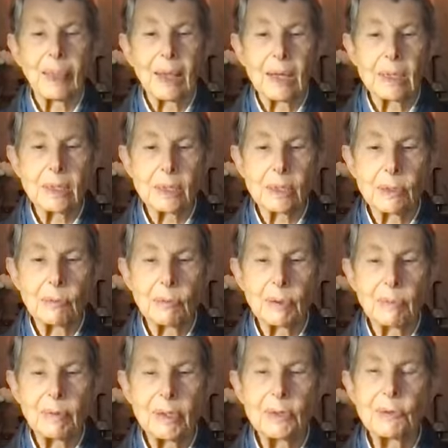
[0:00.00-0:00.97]
And so
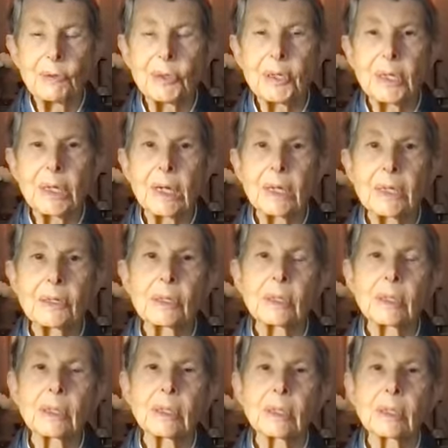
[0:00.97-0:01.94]
when we do
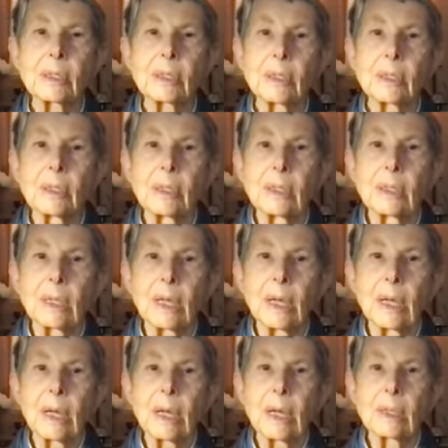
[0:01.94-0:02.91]
ordinations
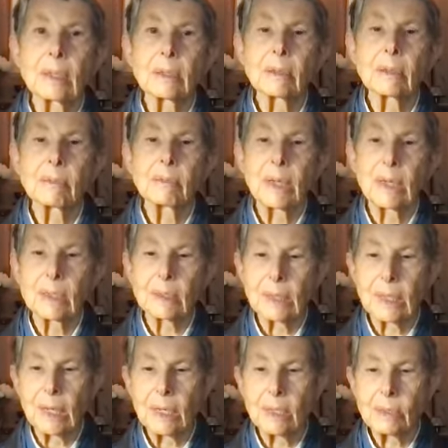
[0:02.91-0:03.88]
at Mountain
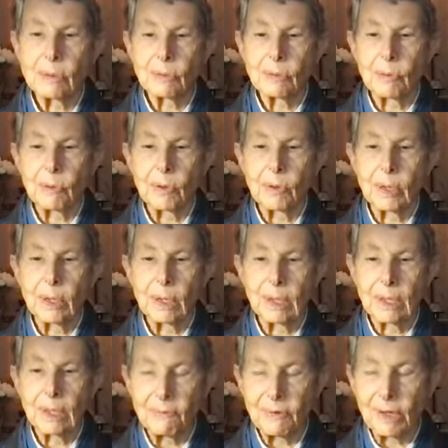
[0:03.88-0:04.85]
Gate or
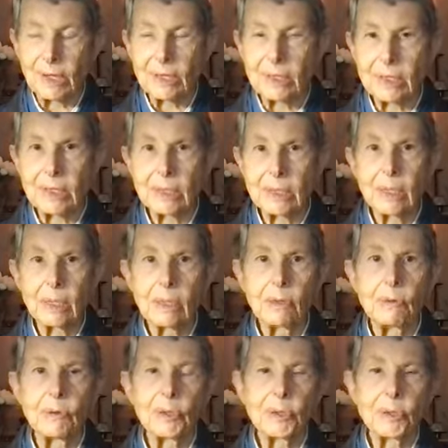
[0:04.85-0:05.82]
Hidden Valley Zen
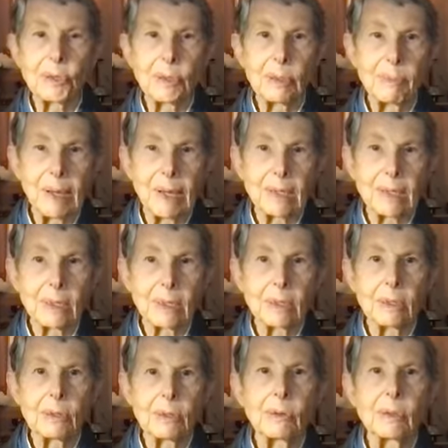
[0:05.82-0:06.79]
Center or Turtleback
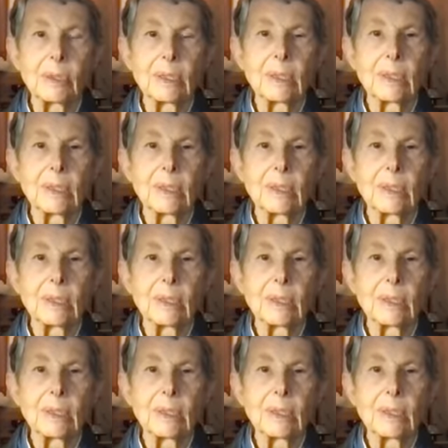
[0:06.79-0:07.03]
Zendo,